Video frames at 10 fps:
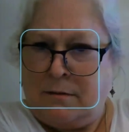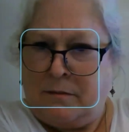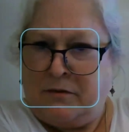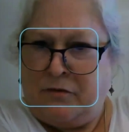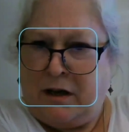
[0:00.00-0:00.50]

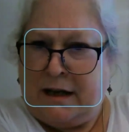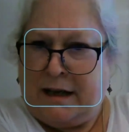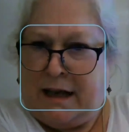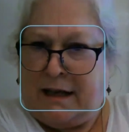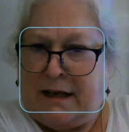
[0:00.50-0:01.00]
Afraid I
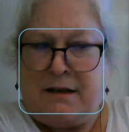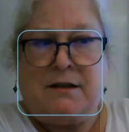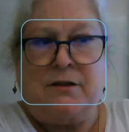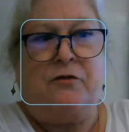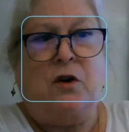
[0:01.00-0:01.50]
can't get it
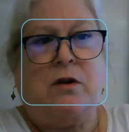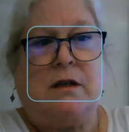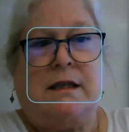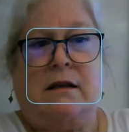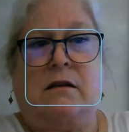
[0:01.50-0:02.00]
to
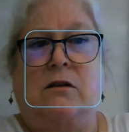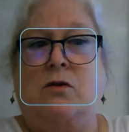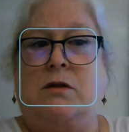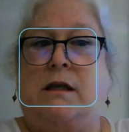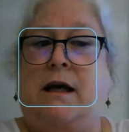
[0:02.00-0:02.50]
focus in
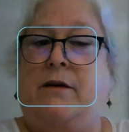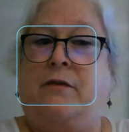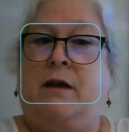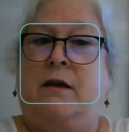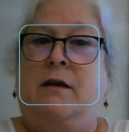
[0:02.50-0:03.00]
close enough.
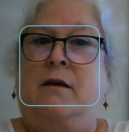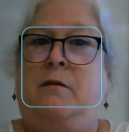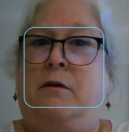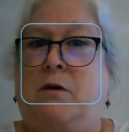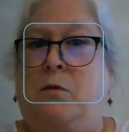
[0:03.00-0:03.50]

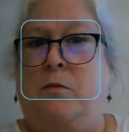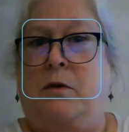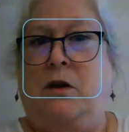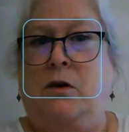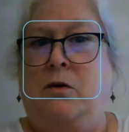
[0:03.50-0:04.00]
There's a
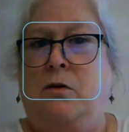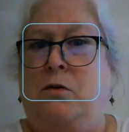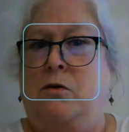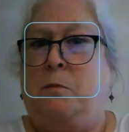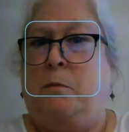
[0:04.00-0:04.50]

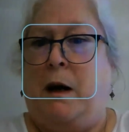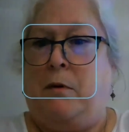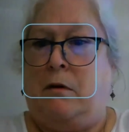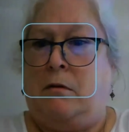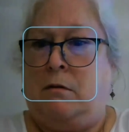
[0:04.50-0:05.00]
huge
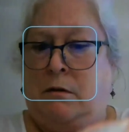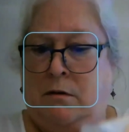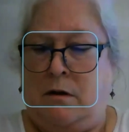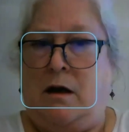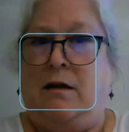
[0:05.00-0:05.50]
bubble
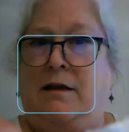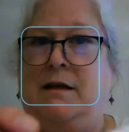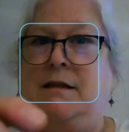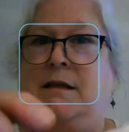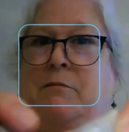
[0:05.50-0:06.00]
on
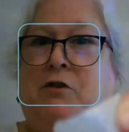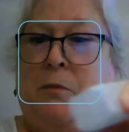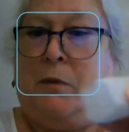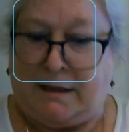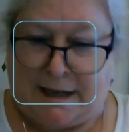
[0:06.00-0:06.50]
this. I'm
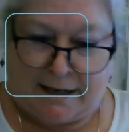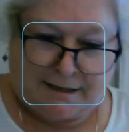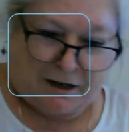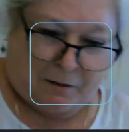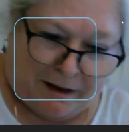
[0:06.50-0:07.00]
dripping this
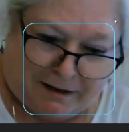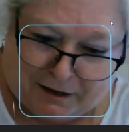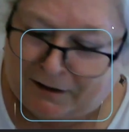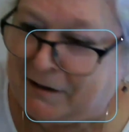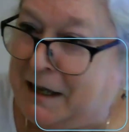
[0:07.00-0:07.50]
acid on my
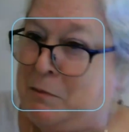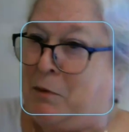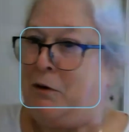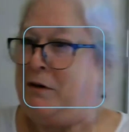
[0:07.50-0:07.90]
keyboard.